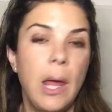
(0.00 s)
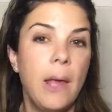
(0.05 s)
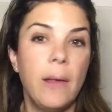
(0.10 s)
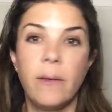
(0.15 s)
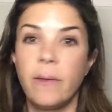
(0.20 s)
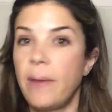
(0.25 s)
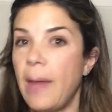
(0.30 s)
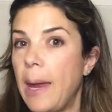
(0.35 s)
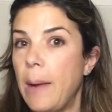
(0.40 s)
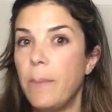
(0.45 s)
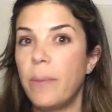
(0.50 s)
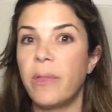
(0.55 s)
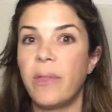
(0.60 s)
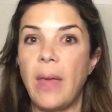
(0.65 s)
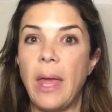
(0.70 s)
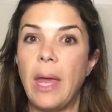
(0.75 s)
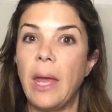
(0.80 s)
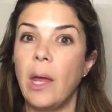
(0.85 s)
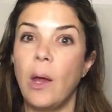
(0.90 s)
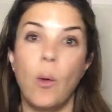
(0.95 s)
Same
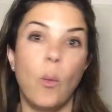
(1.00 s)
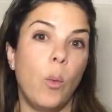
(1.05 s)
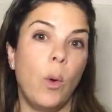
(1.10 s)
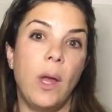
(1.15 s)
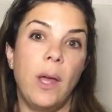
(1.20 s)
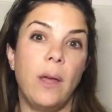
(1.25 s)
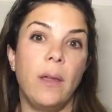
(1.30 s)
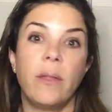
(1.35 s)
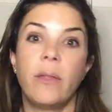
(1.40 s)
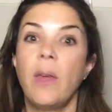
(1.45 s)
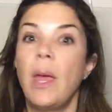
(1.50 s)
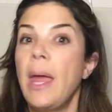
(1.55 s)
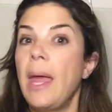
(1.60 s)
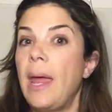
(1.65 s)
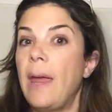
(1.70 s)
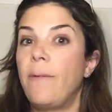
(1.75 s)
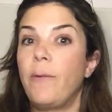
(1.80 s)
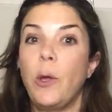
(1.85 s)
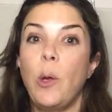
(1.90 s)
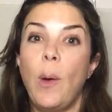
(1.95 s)
thing with
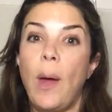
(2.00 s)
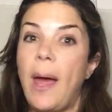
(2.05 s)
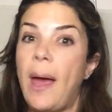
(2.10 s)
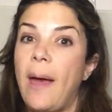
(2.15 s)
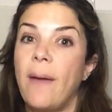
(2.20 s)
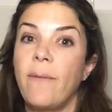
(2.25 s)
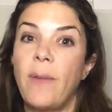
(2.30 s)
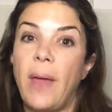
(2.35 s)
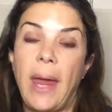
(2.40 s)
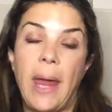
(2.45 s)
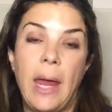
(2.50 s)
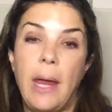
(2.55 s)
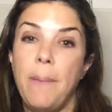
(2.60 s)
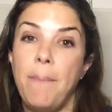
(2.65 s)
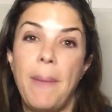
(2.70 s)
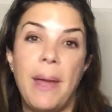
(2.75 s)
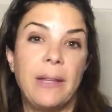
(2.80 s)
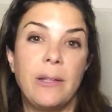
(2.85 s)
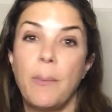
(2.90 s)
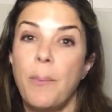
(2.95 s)
if you have a
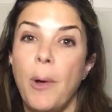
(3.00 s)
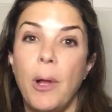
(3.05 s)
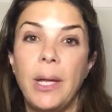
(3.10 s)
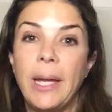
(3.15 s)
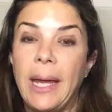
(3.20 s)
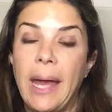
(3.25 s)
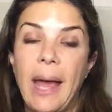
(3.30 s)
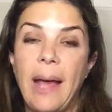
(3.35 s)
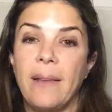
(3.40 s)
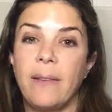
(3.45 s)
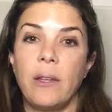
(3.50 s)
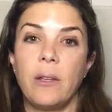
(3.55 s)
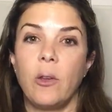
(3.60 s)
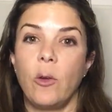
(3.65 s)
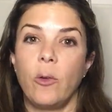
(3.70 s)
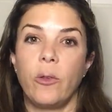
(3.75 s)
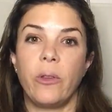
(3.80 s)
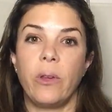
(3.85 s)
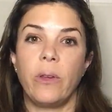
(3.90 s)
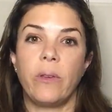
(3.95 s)
metabolic
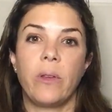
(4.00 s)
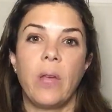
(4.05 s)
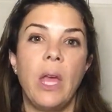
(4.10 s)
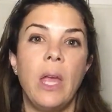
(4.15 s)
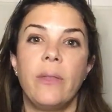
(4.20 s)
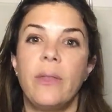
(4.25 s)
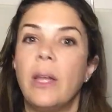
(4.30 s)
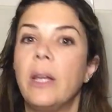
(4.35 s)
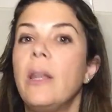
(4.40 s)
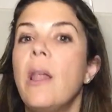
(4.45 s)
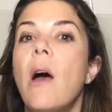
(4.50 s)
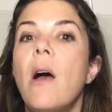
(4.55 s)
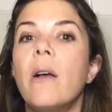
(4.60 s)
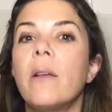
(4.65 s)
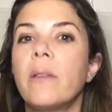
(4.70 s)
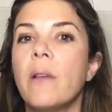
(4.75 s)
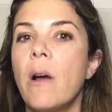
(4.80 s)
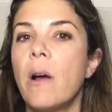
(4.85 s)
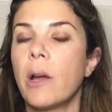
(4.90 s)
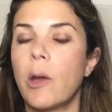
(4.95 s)
acidosis, the
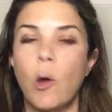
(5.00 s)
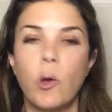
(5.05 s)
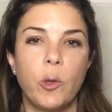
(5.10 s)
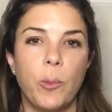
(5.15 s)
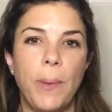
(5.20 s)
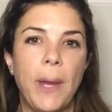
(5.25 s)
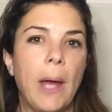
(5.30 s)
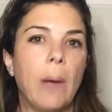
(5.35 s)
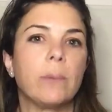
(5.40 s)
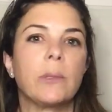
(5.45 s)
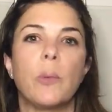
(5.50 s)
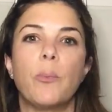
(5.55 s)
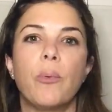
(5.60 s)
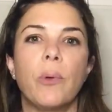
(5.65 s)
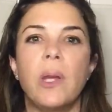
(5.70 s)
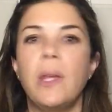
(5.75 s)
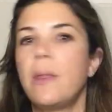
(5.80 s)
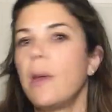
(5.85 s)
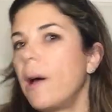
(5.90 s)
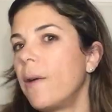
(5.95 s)
lungs aren't going to be able to
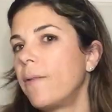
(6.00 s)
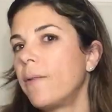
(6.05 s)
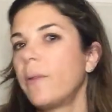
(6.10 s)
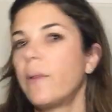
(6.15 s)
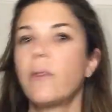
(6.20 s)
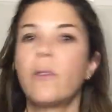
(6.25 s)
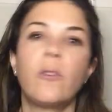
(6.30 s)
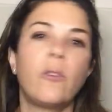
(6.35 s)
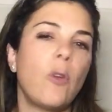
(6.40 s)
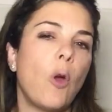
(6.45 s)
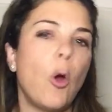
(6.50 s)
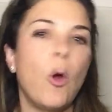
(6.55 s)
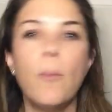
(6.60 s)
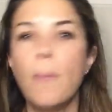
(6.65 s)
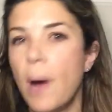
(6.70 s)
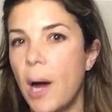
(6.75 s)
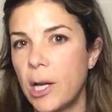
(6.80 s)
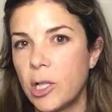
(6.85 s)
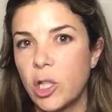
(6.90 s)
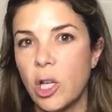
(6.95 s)
breathe off so
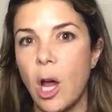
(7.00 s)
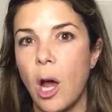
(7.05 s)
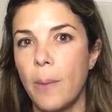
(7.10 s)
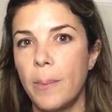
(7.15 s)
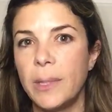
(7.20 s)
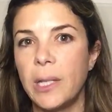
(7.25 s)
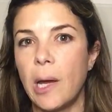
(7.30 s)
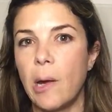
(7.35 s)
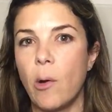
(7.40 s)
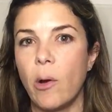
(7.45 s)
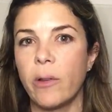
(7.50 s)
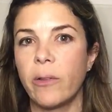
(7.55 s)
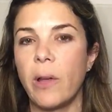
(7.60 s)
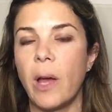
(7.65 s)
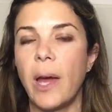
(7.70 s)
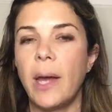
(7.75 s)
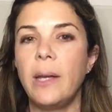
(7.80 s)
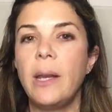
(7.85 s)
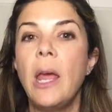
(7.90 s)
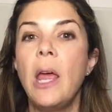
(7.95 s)
much carbon
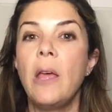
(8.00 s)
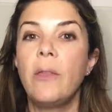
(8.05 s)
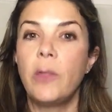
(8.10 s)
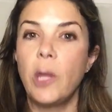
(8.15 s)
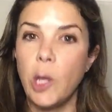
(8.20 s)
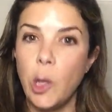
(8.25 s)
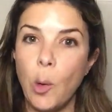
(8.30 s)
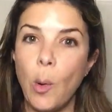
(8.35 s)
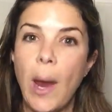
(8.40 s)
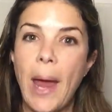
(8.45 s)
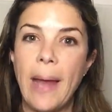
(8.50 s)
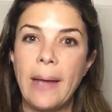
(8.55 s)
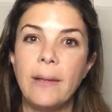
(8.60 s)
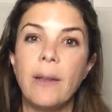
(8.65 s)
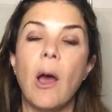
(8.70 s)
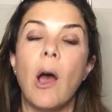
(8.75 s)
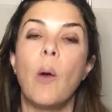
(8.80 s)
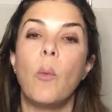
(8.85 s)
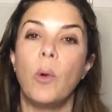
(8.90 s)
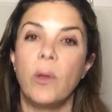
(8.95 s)
dioxide that you
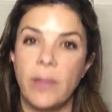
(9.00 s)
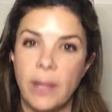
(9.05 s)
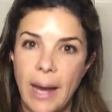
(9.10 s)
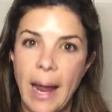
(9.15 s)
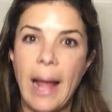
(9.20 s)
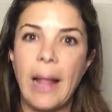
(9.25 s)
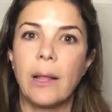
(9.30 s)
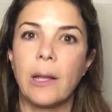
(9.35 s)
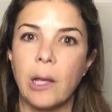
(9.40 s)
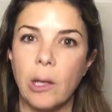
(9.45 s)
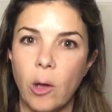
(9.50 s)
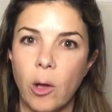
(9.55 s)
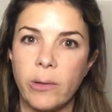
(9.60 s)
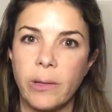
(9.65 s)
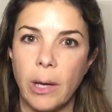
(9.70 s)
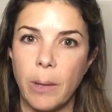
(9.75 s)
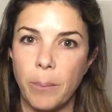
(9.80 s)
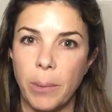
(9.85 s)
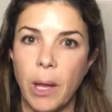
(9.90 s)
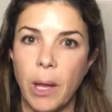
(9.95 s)
end up with an alkalotic